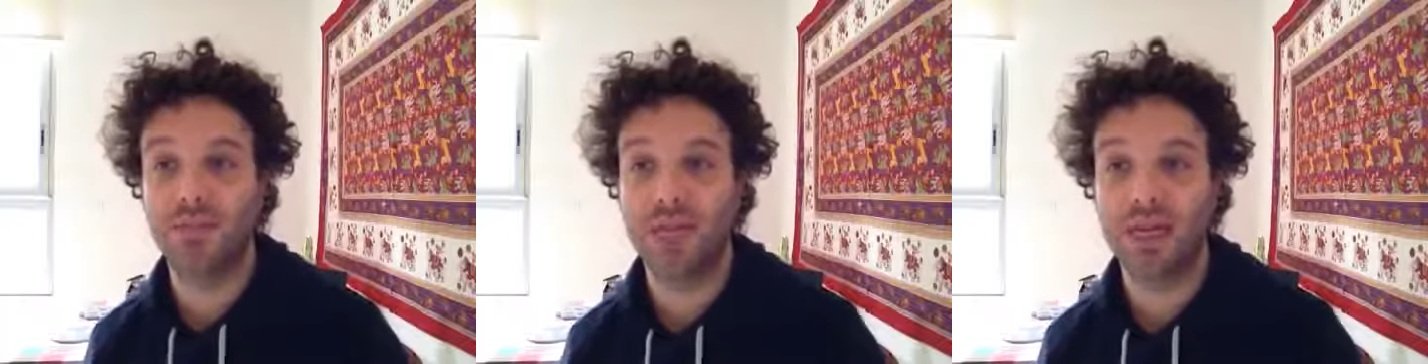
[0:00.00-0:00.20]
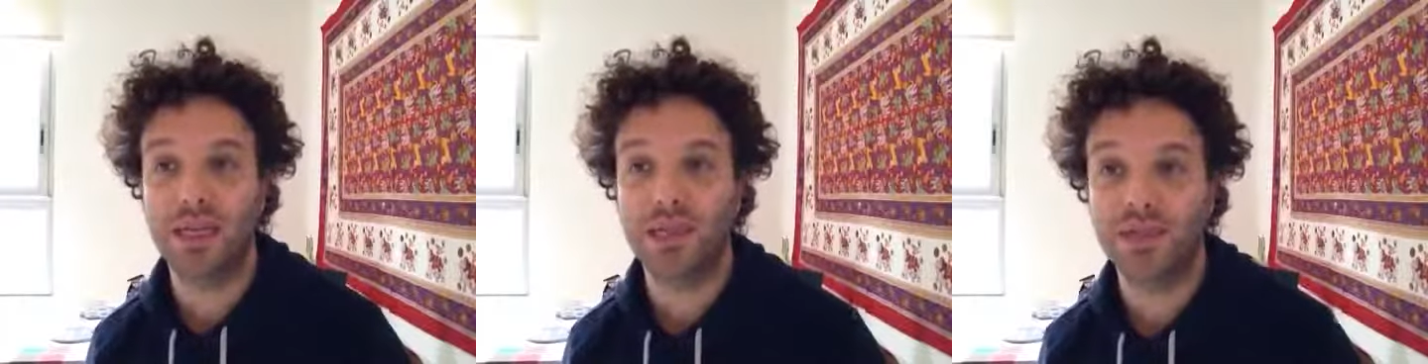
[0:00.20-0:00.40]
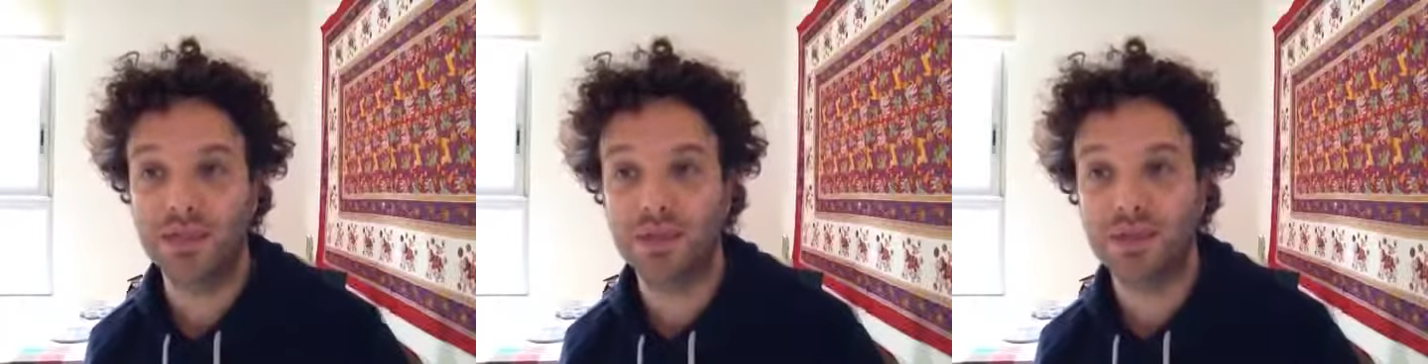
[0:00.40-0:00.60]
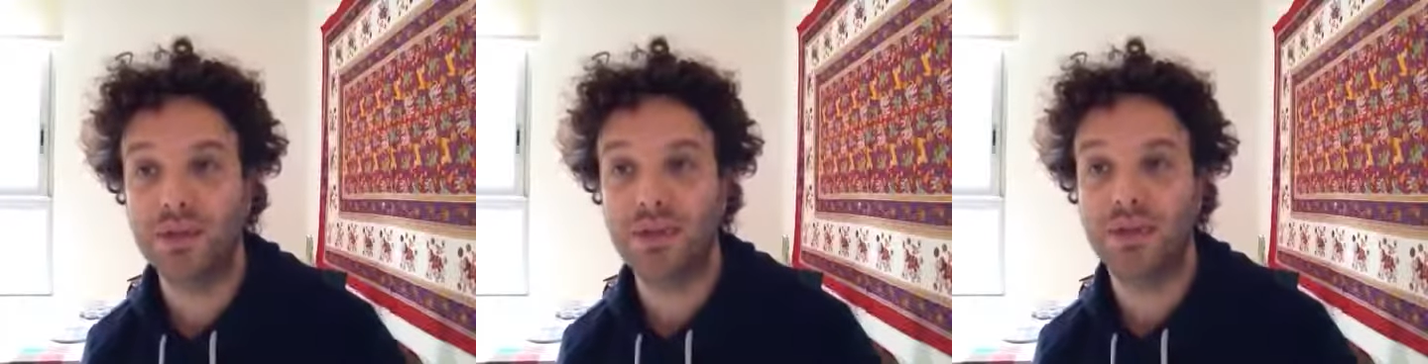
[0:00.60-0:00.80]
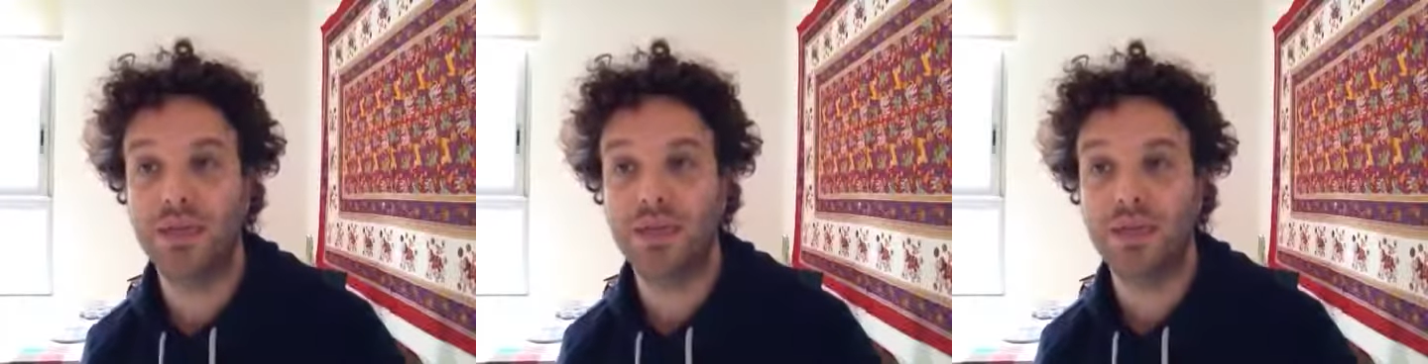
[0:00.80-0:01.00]
make
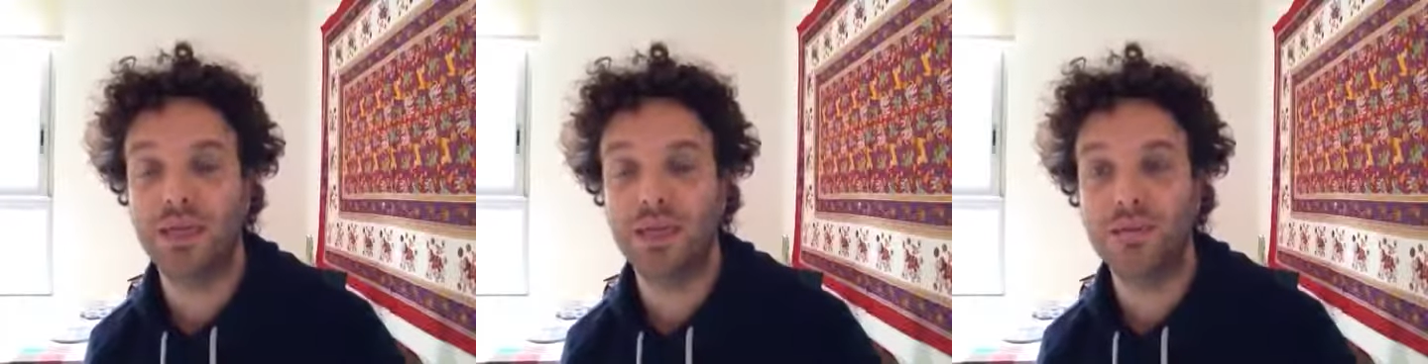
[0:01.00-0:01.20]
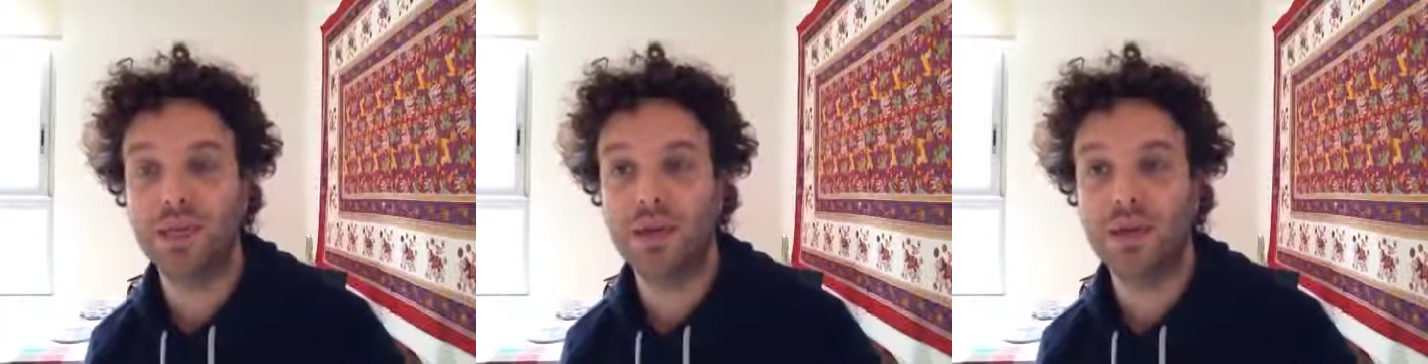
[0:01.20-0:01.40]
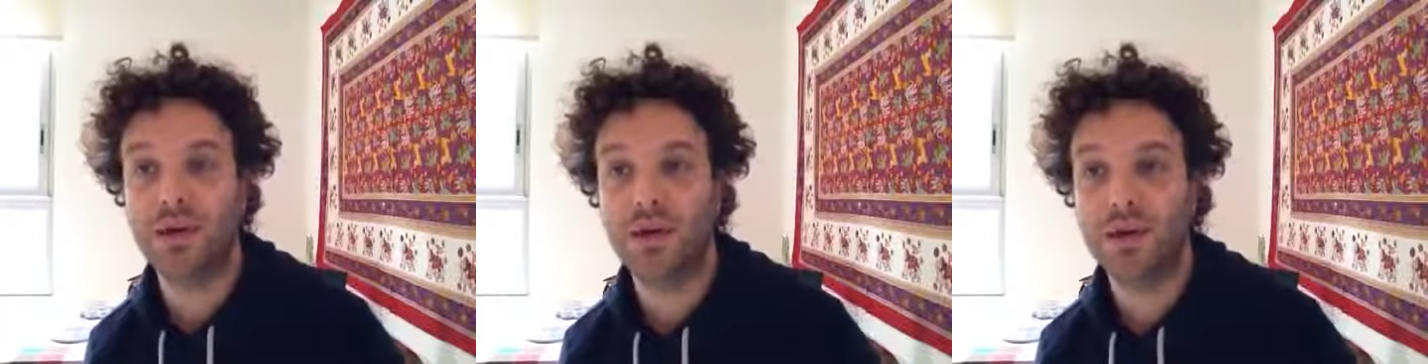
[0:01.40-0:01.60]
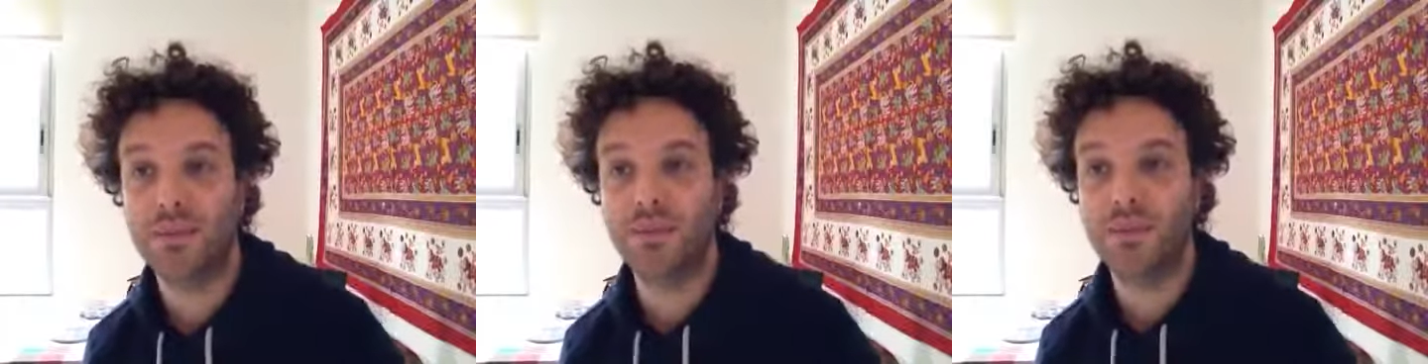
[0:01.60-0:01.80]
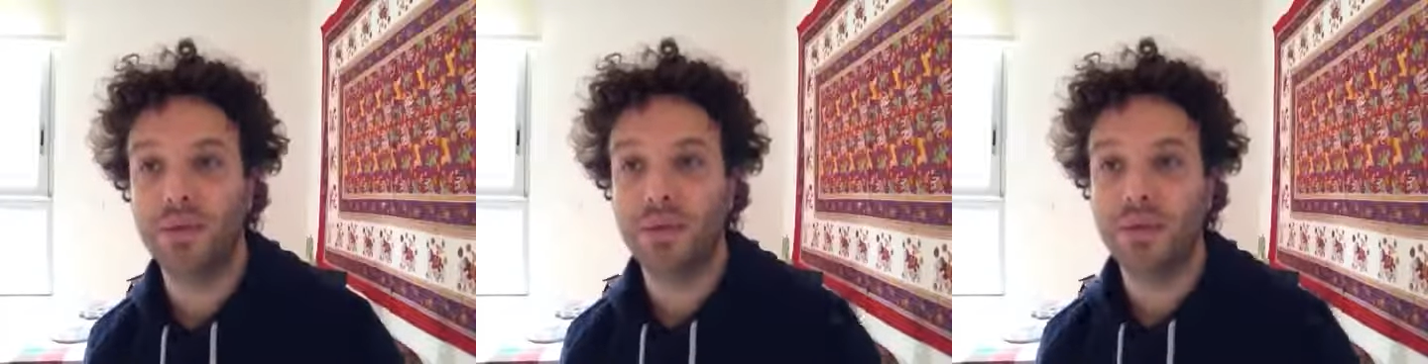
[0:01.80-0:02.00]
sure that they become